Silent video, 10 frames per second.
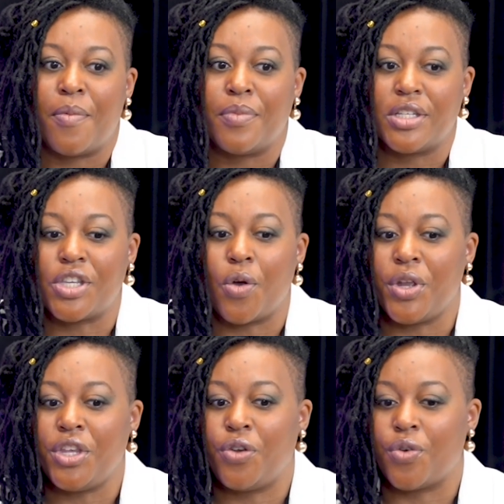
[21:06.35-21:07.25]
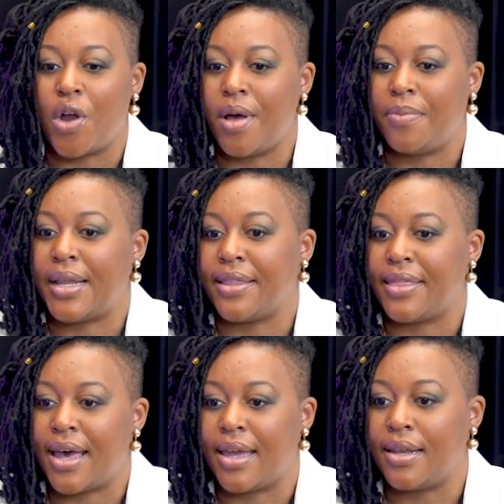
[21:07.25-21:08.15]
So when you grow up like
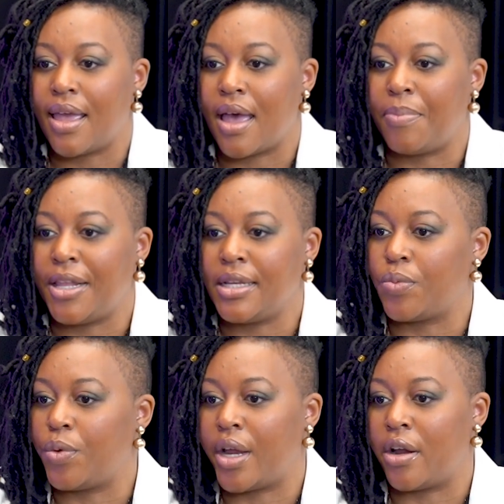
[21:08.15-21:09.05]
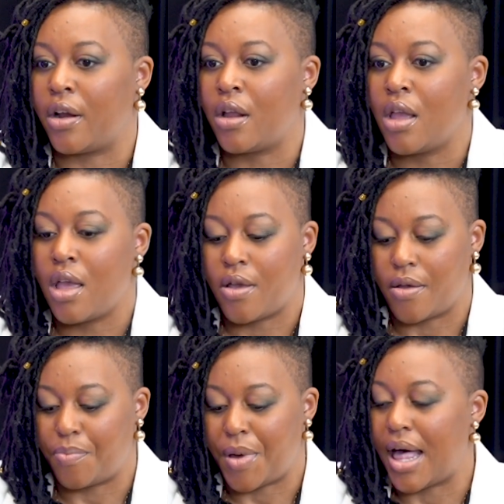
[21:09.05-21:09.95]
that, a place where
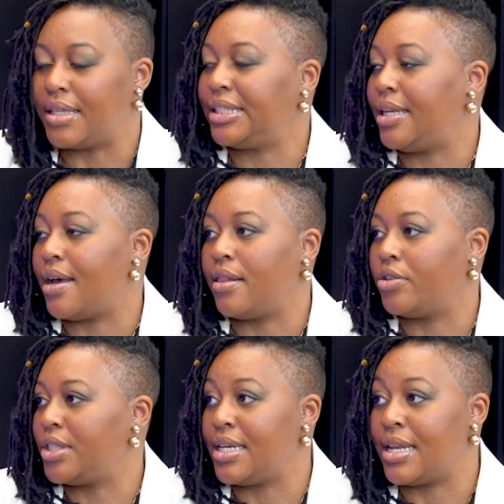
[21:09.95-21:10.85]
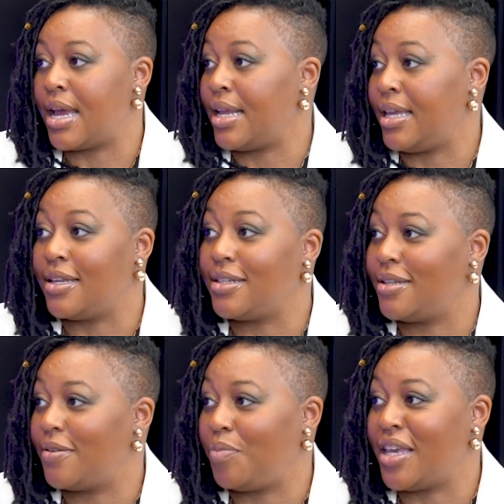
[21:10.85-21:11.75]
policy dollars did not hit
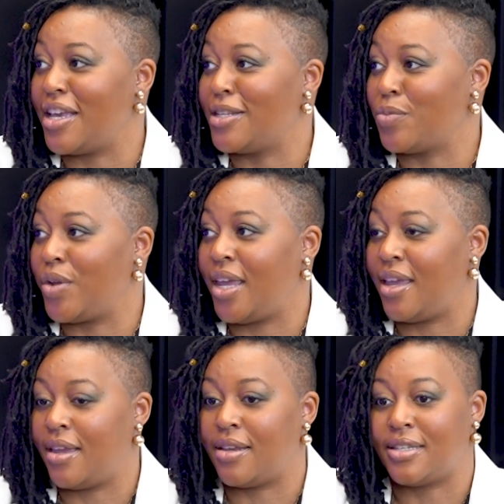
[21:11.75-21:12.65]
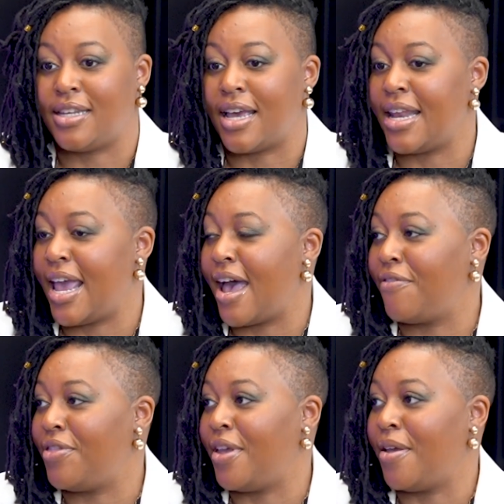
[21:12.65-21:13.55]
because we did not
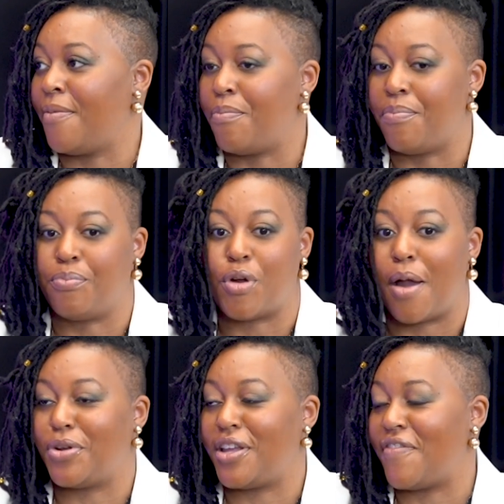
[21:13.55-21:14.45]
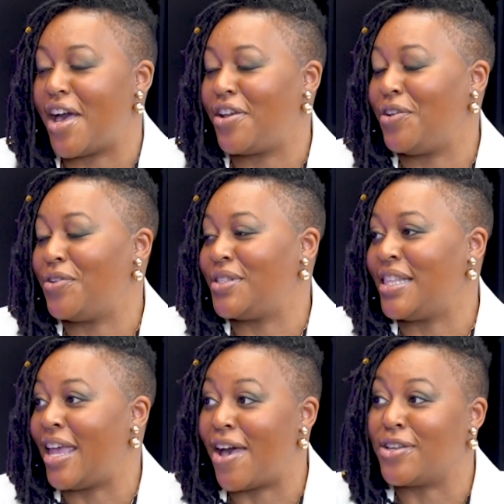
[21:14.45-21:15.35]
have the property values and
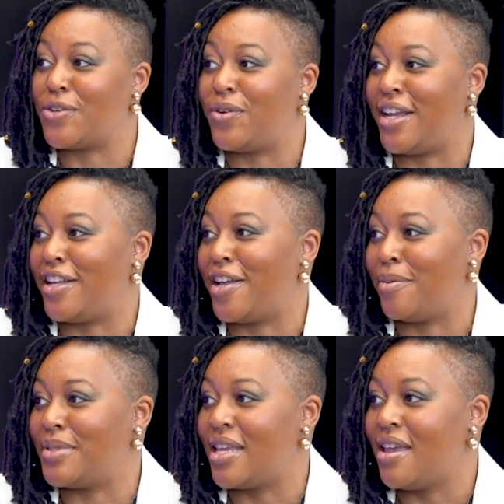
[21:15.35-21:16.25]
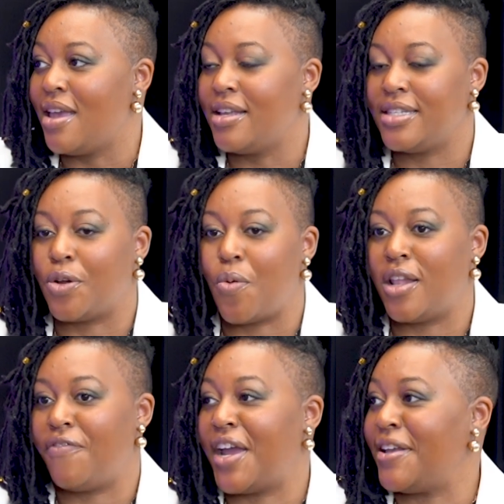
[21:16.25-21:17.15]
the household incomes to
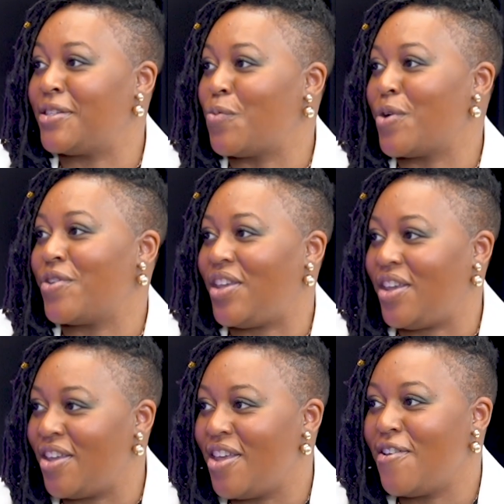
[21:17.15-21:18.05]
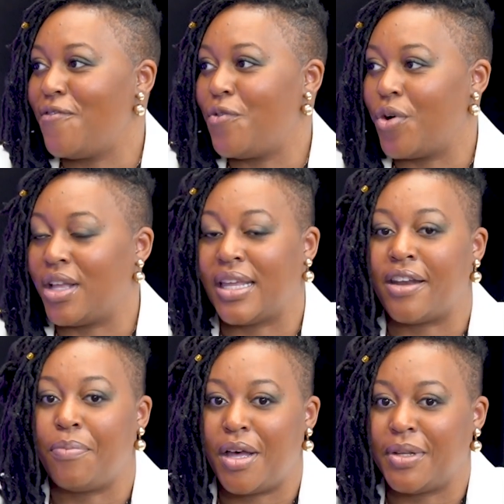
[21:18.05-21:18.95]
qualify as worthy for a lot
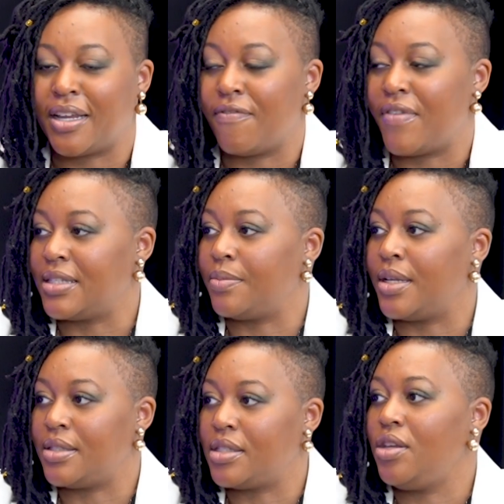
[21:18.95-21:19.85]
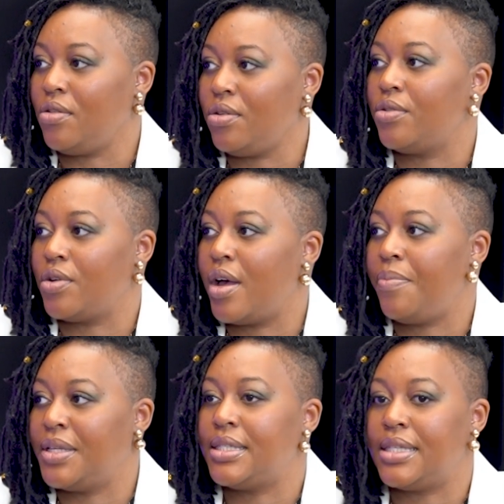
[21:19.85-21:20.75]
of public investments, you grow up
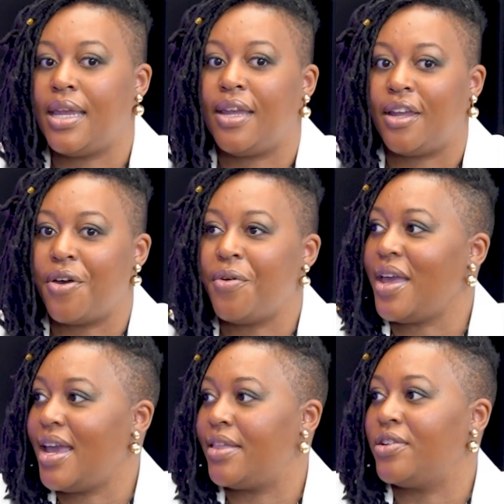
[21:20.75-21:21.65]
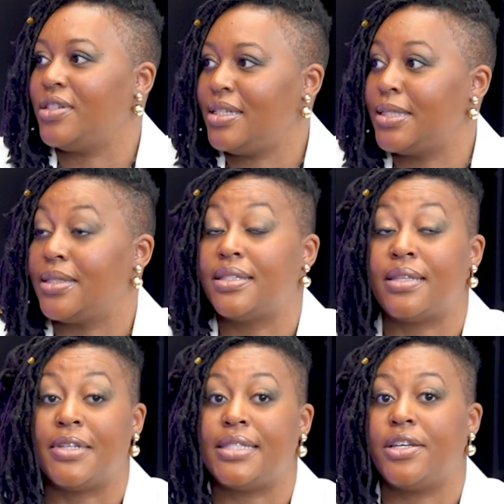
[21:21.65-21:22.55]
and see, okay, there's just
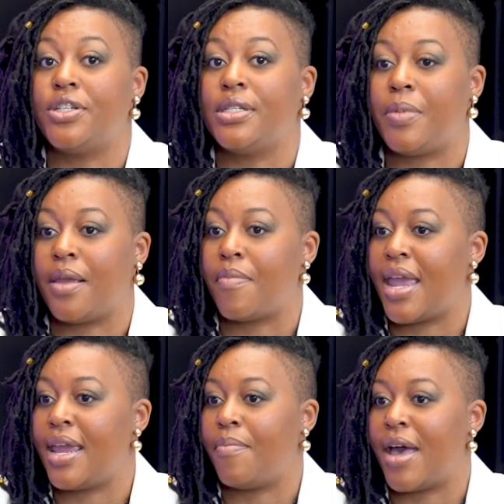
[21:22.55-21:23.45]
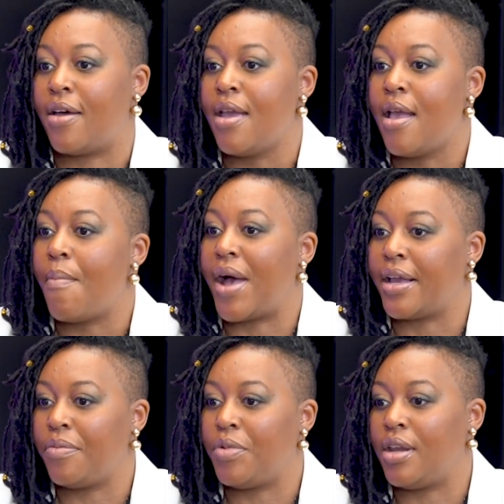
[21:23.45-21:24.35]
some decisions being made about my
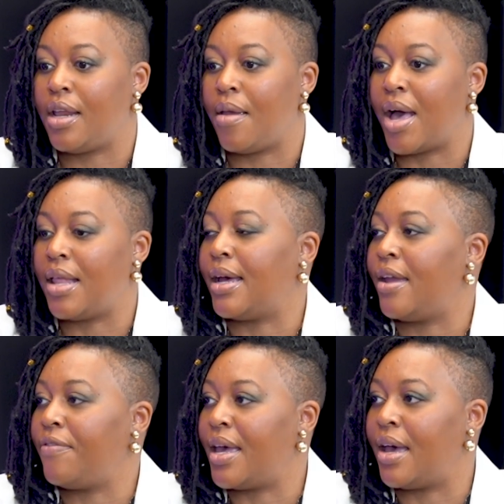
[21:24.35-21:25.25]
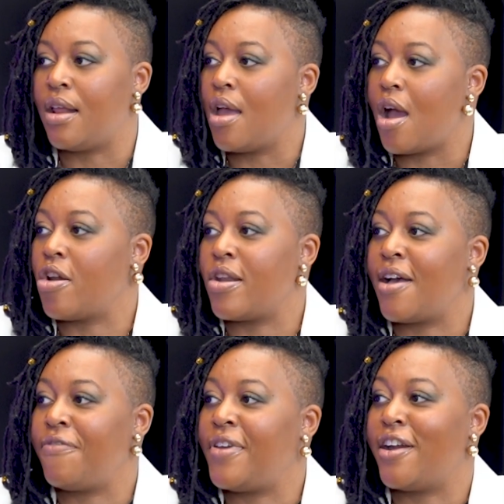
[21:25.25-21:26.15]
community, my life, that are not
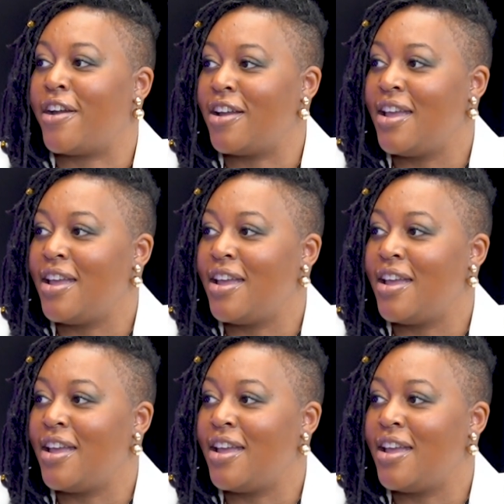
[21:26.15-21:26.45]
fair.